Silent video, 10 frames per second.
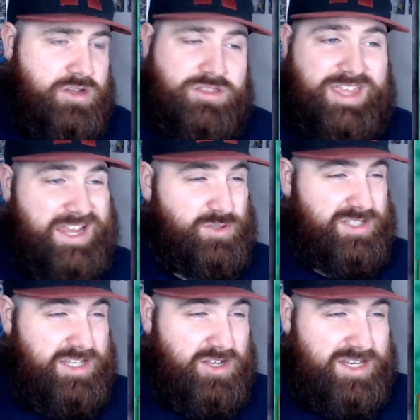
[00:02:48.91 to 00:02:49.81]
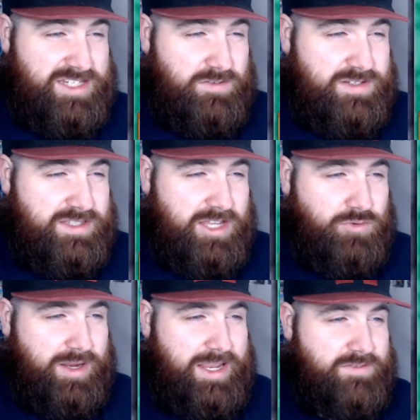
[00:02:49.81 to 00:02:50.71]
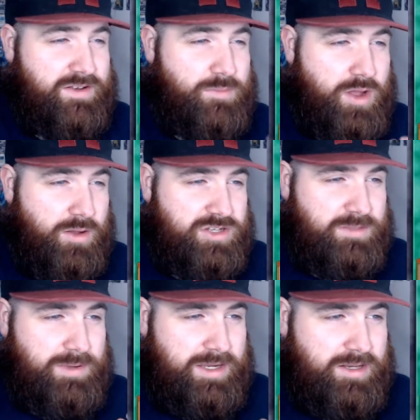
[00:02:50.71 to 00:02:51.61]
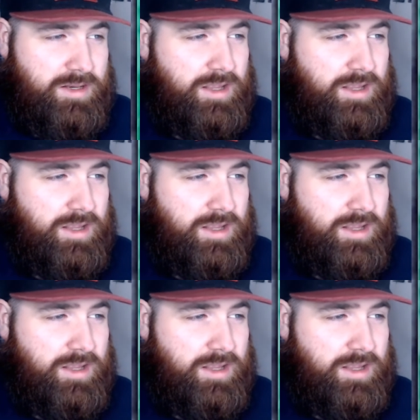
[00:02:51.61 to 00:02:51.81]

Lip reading: The XYZ card itself isn't that great either, in my honest opinion.